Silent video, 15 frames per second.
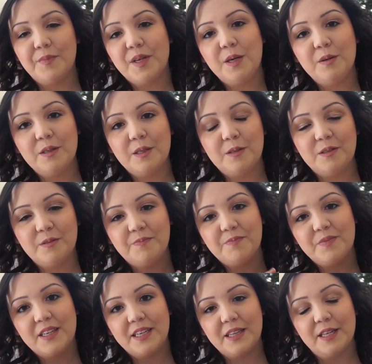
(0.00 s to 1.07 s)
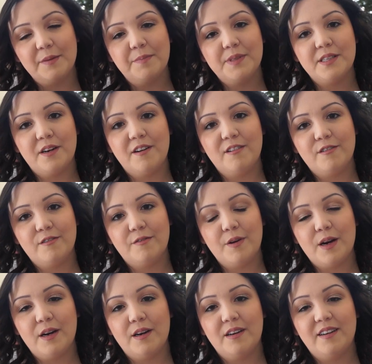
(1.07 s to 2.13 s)
cute little clips of
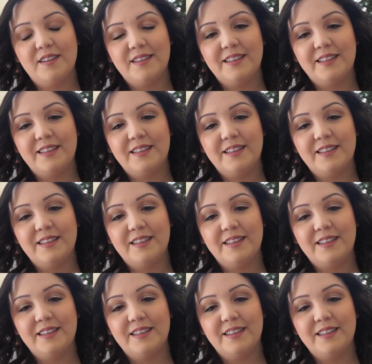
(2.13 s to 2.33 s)
uh,